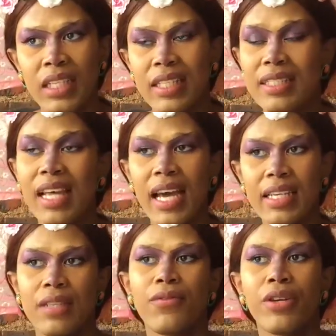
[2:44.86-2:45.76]

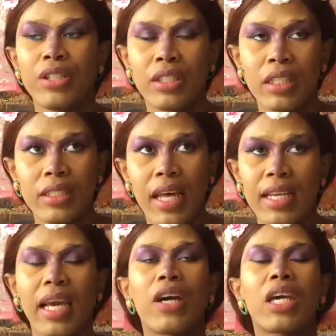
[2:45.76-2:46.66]
decided, for instance, that
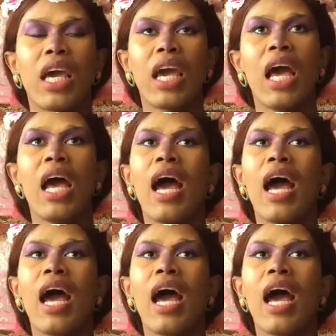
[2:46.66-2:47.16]
like, okay,